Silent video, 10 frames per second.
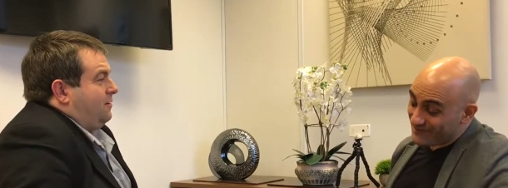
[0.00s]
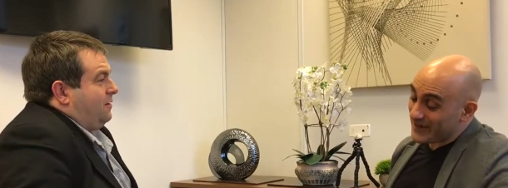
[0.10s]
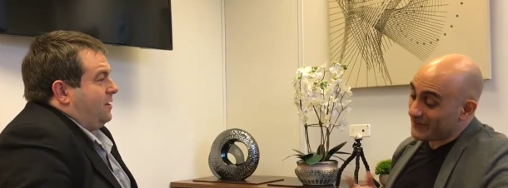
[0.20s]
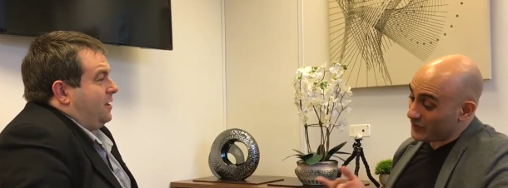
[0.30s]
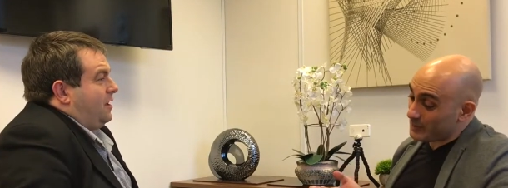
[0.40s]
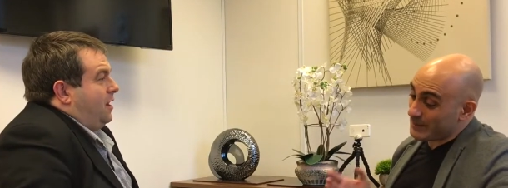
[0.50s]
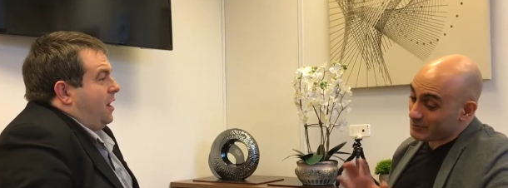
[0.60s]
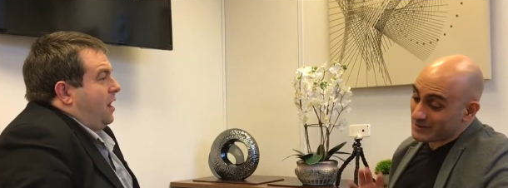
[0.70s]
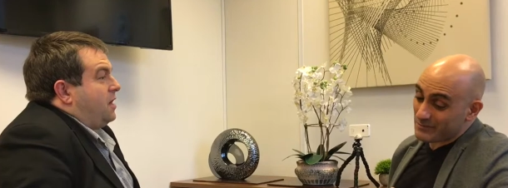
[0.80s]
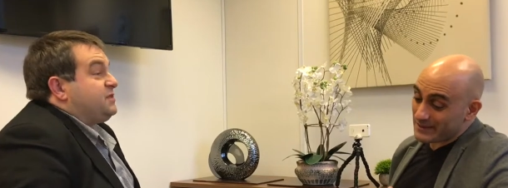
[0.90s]
Speaker 1: I've had a few
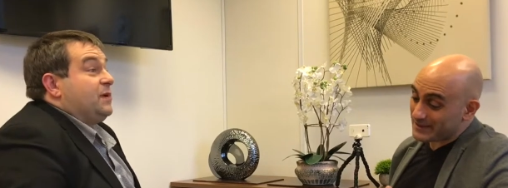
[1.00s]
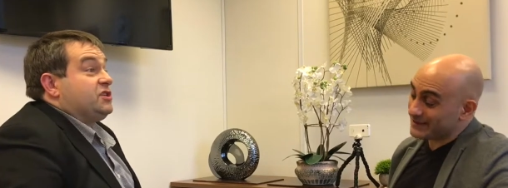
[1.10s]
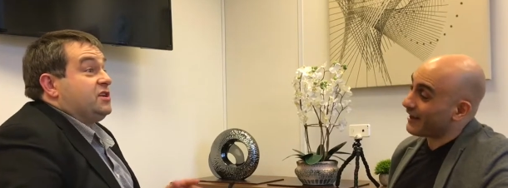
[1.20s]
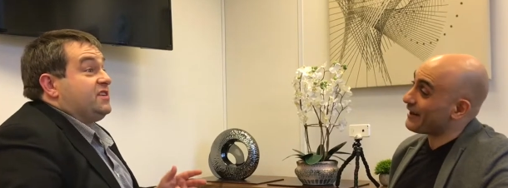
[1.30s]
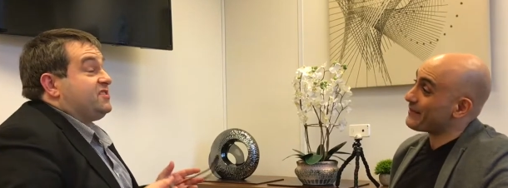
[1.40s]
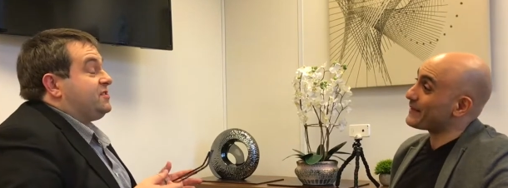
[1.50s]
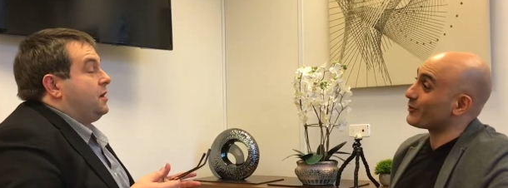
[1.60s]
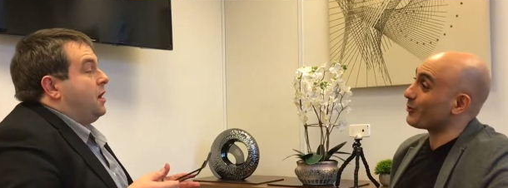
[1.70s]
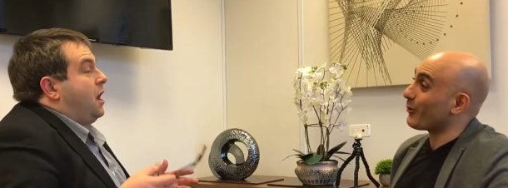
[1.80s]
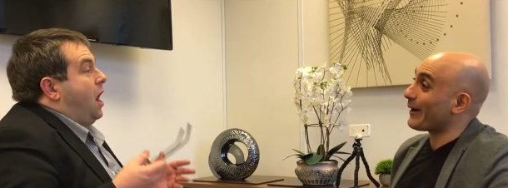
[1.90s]
people tell especially, me it's
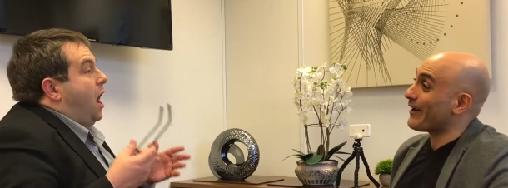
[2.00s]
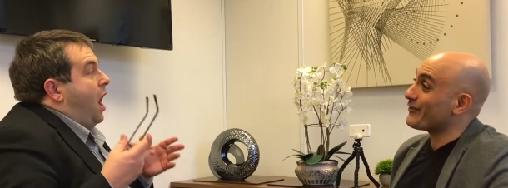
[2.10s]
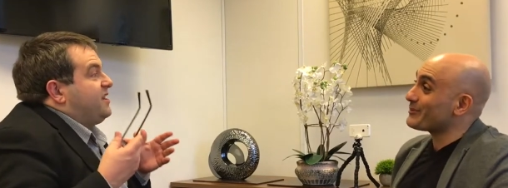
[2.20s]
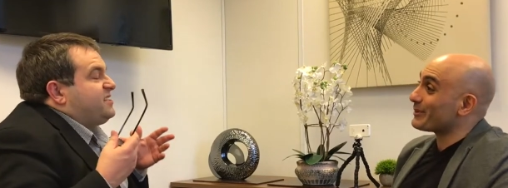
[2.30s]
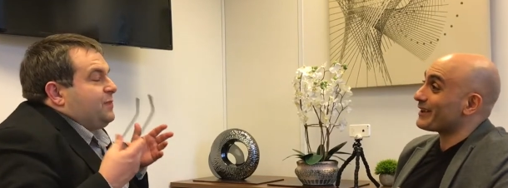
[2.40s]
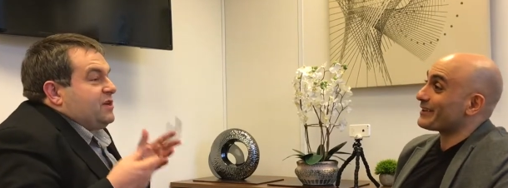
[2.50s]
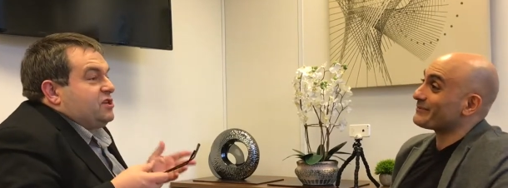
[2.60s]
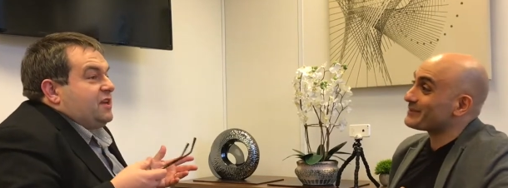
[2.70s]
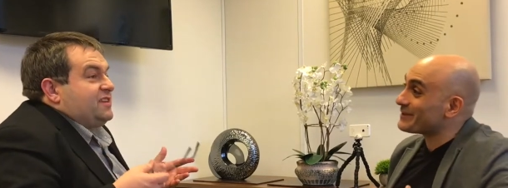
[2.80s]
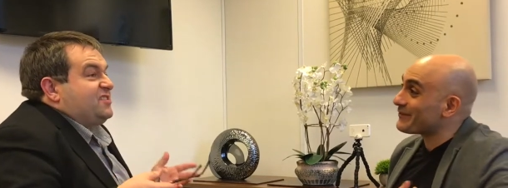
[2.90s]
unethical or whatever.
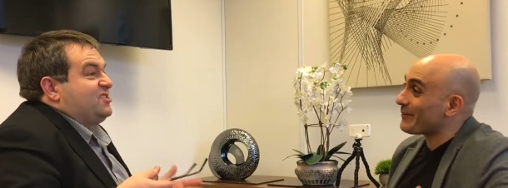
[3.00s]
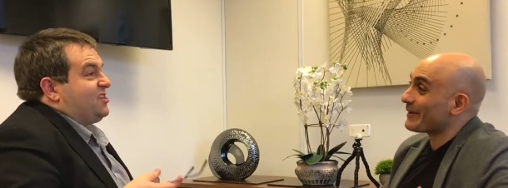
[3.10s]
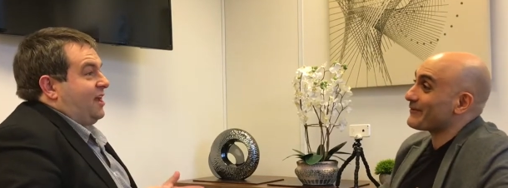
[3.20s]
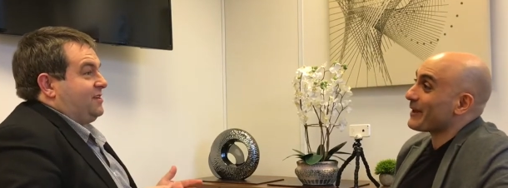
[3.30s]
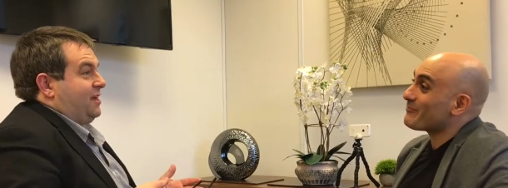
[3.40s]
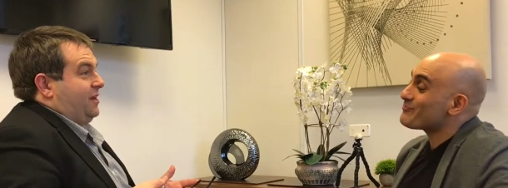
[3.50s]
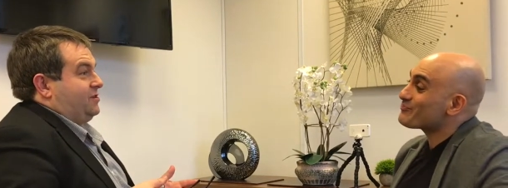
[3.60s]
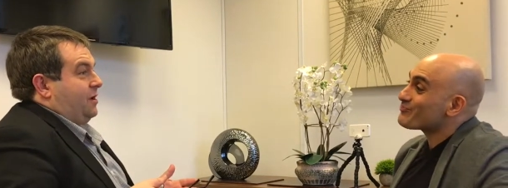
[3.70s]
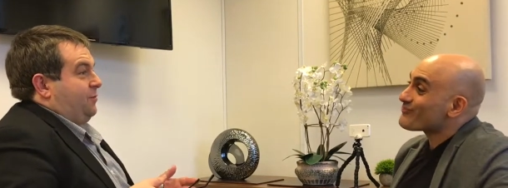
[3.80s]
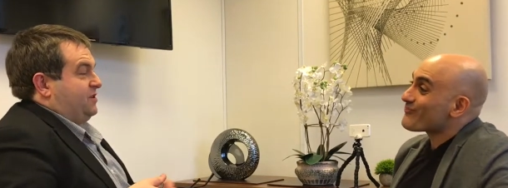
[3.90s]
Especially estate
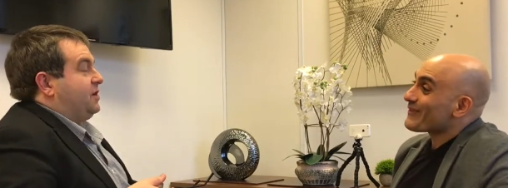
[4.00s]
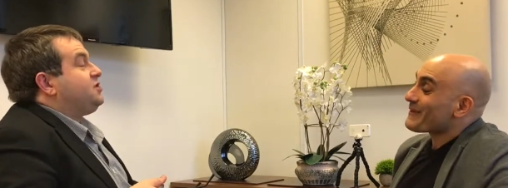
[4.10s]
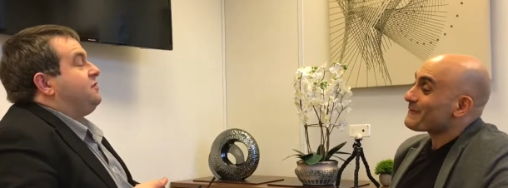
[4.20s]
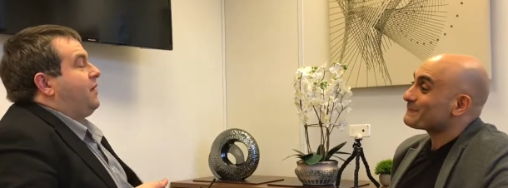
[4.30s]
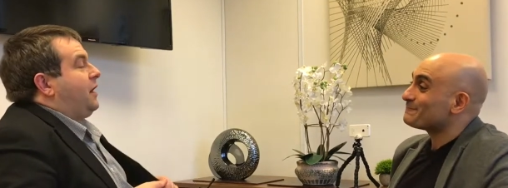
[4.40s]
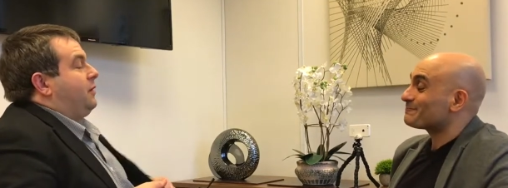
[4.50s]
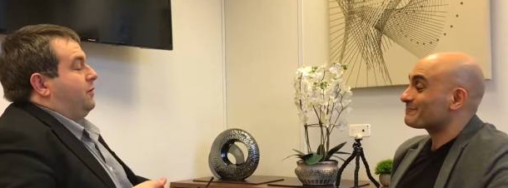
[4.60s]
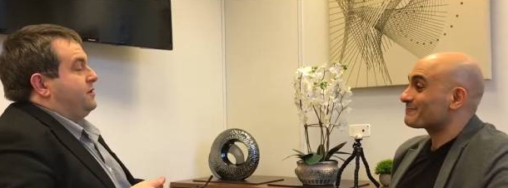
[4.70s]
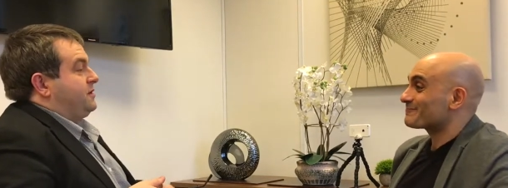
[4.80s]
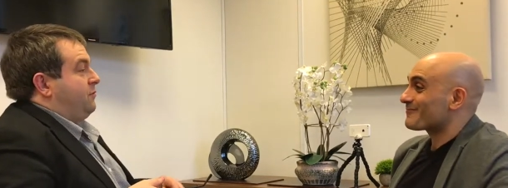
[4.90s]
agent, especially
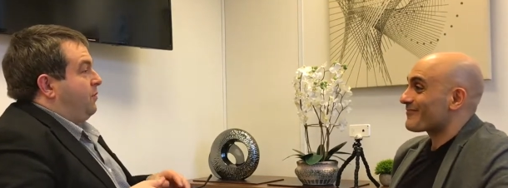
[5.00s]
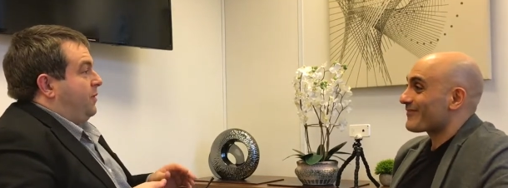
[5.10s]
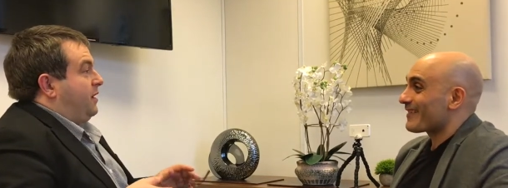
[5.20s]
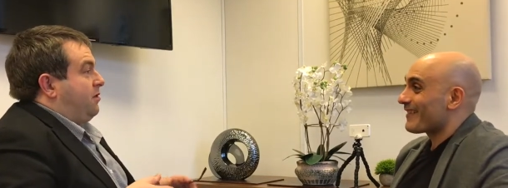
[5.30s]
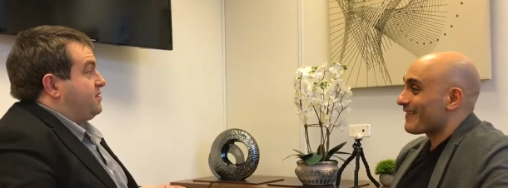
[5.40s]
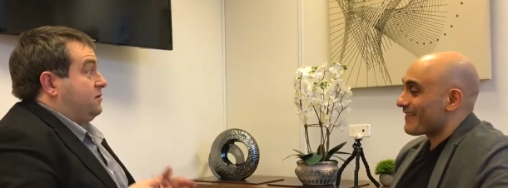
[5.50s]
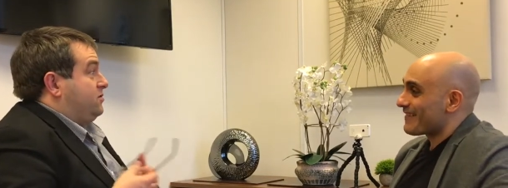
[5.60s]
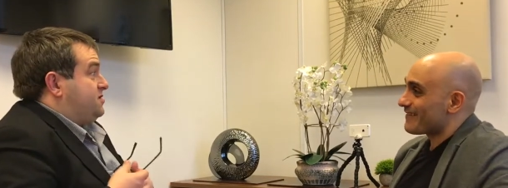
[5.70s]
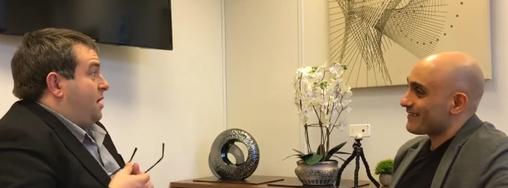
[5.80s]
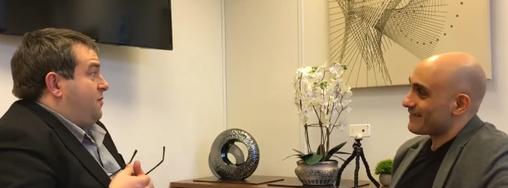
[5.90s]
valuers. I'm not being critical
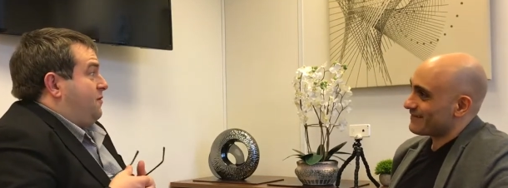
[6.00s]
because I'm